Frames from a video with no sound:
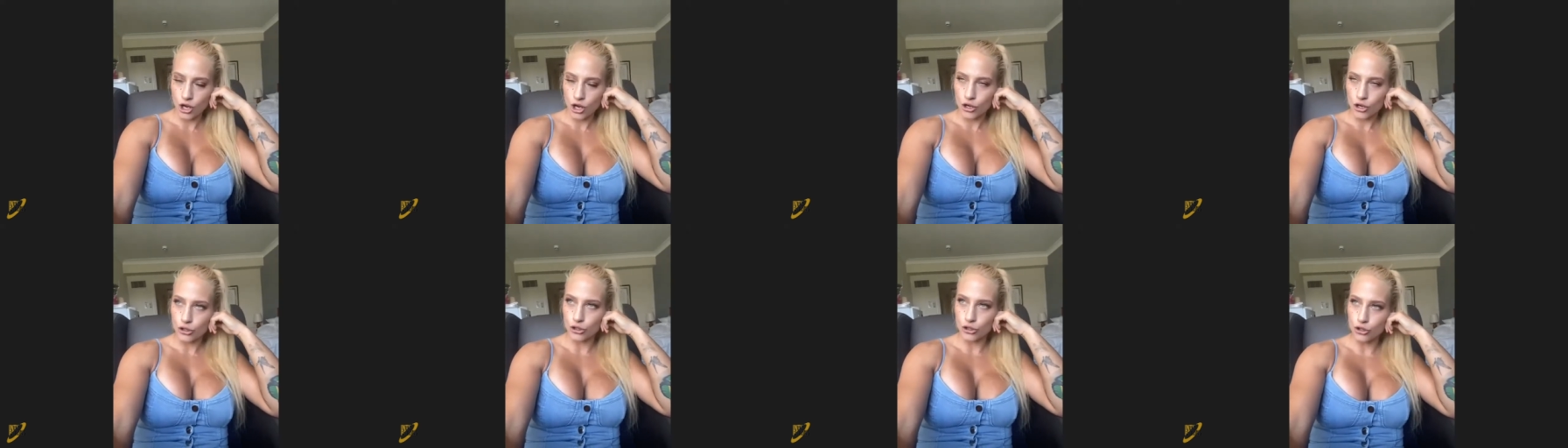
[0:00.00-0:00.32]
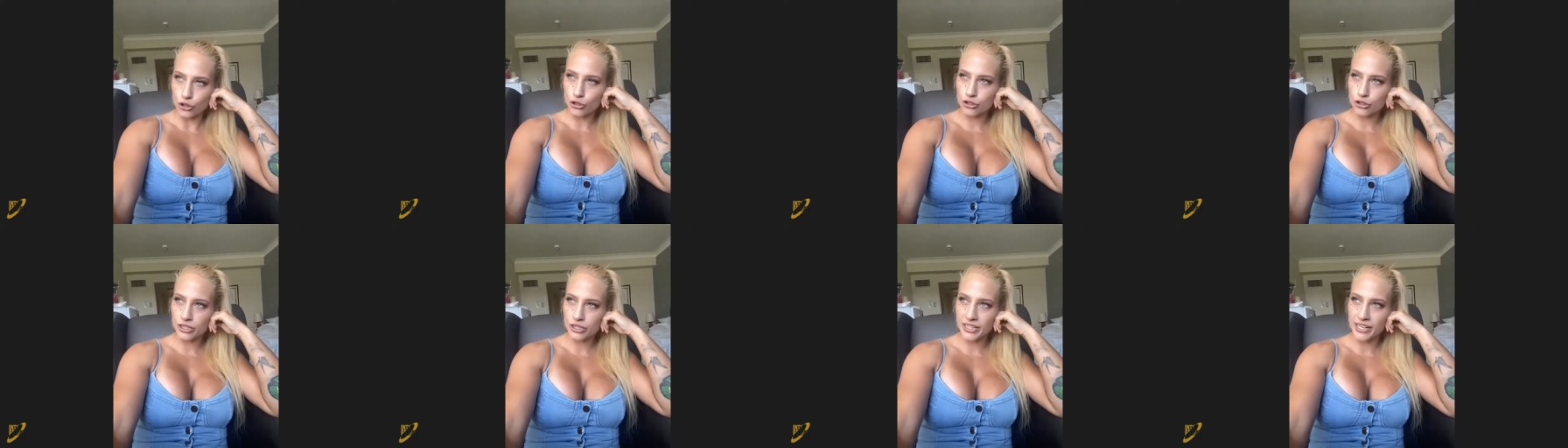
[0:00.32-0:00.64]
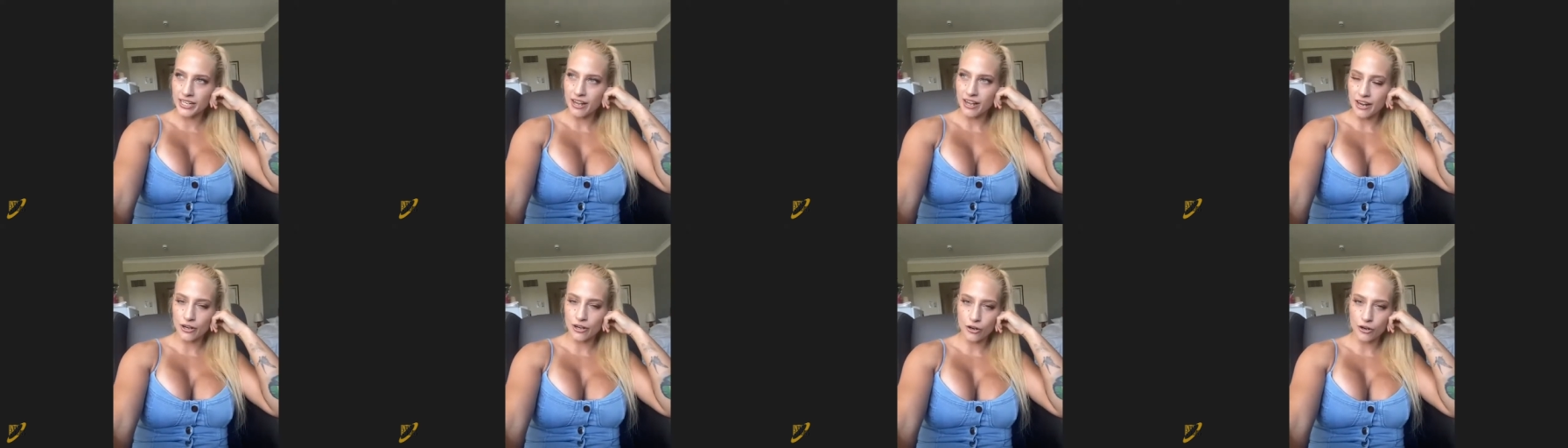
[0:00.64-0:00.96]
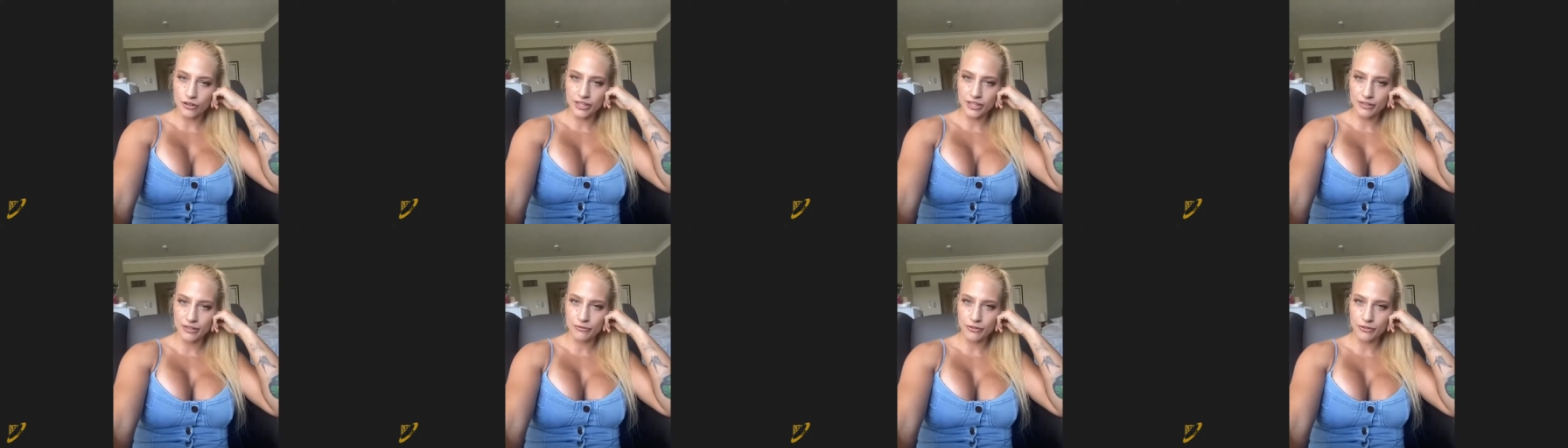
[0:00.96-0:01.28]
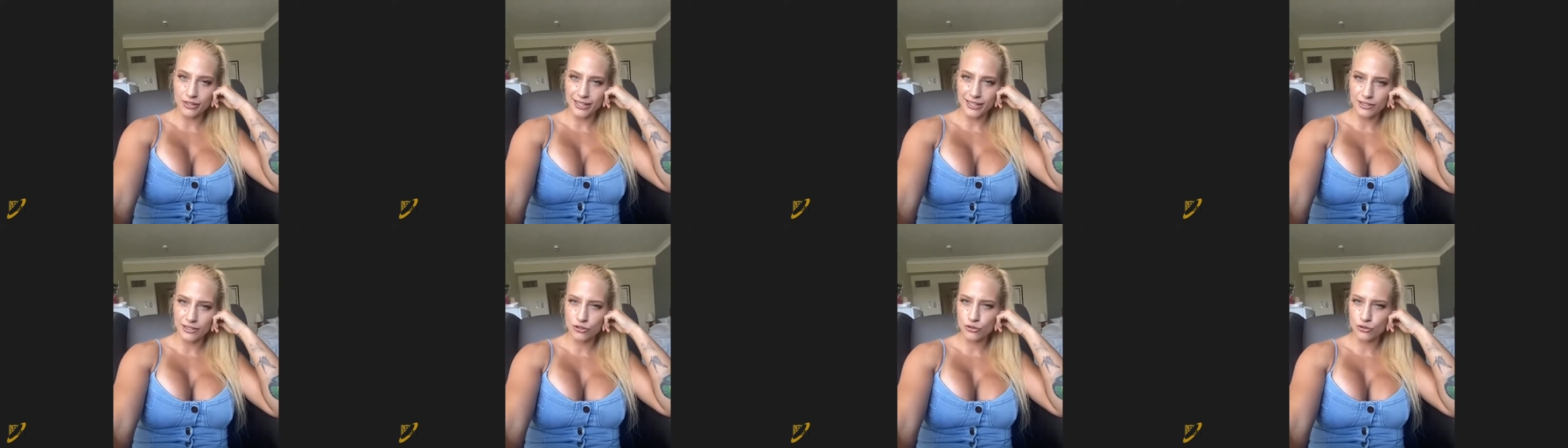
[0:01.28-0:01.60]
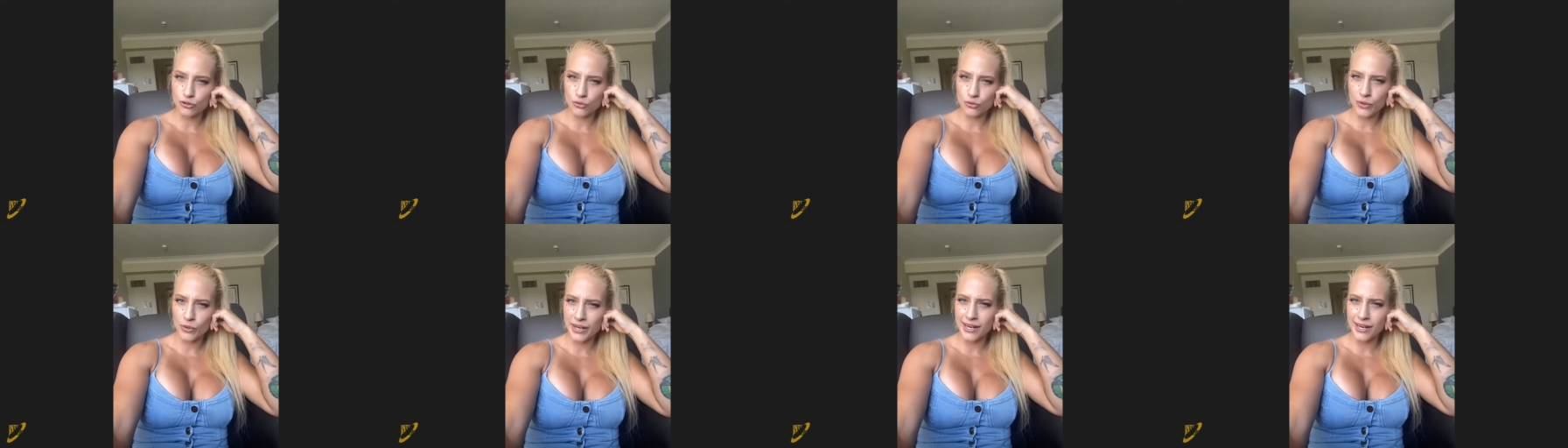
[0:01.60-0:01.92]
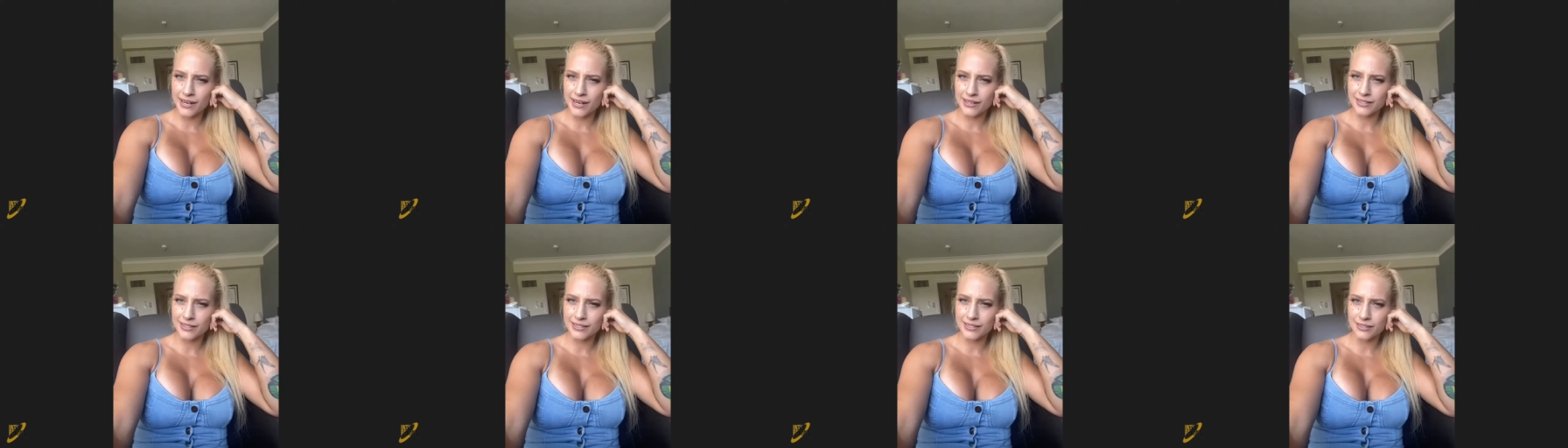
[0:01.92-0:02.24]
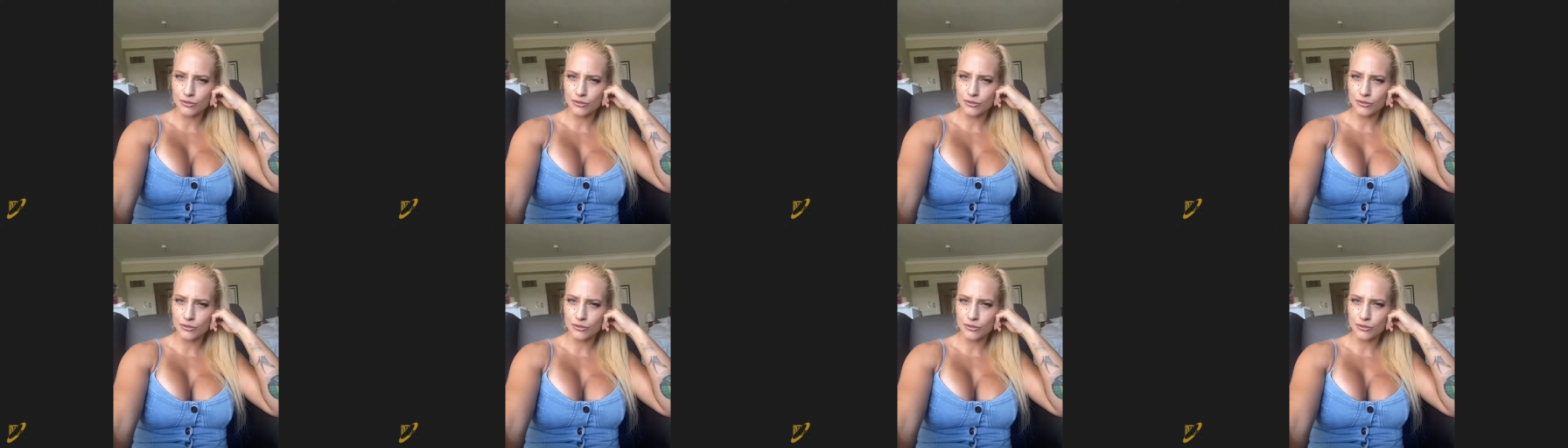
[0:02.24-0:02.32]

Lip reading: usually I go there for like 2 weeks,